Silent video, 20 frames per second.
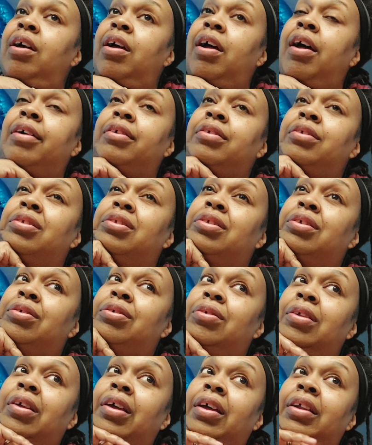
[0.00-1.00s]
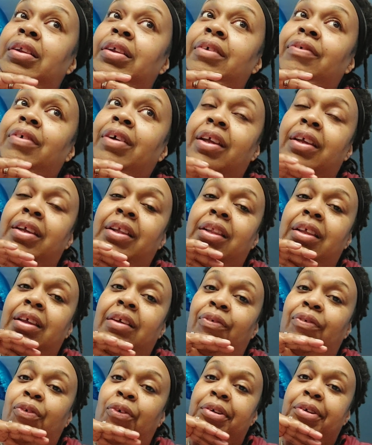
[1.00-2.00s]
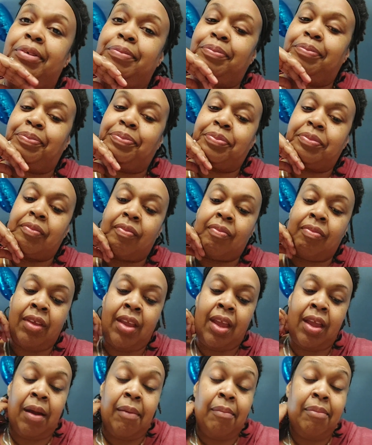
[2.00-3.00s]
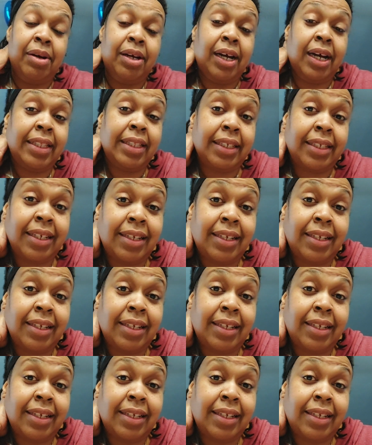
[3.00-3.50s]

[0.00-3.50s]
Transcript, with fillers: I'll do that if I can get that for you. But other than